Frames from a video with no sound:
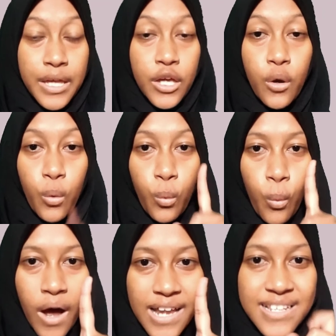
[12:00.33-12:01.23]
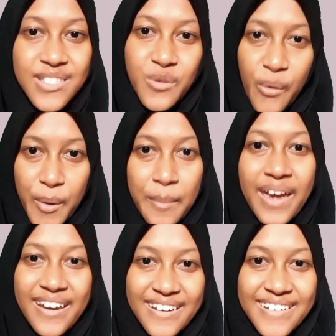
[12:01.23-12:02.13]
be 1 square
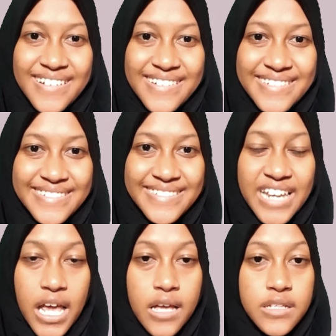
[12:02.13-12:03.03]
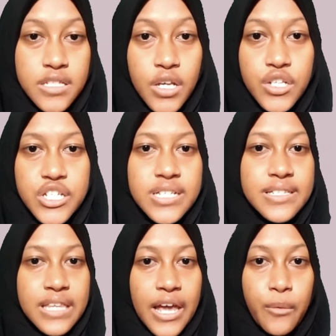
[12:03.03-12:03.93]
meter. So
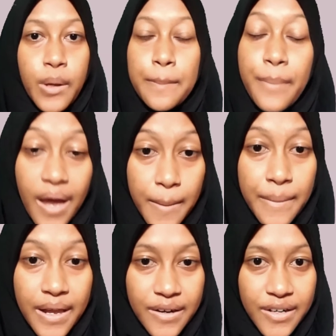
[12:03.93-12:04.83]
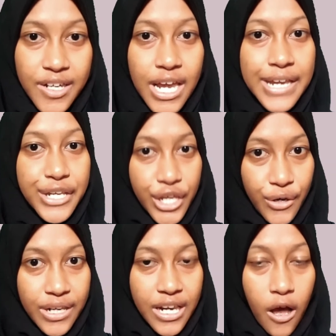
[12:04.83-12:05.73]
just like with perimeter, the
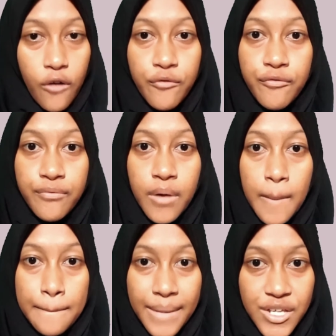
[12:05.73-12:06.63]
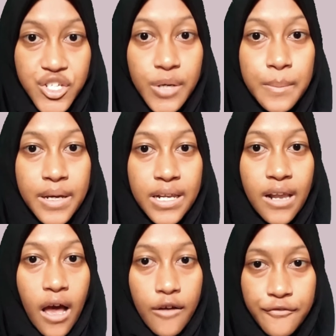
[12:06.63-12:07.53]
unit of
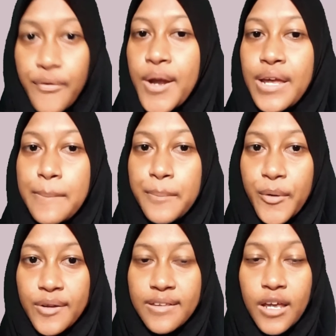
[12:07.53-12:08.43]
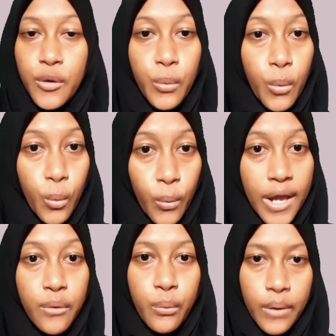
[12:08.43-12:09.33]
measurement are very important
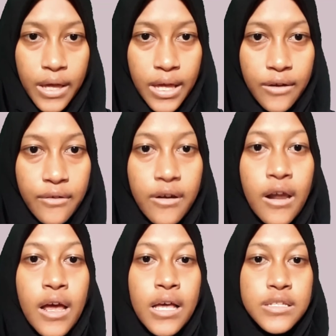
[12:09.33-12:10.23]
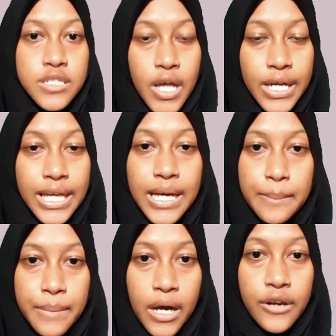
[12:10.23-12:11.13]
when we're talking
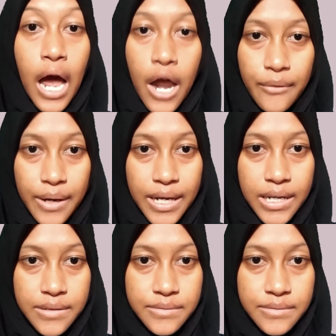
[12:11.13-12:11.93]
about area.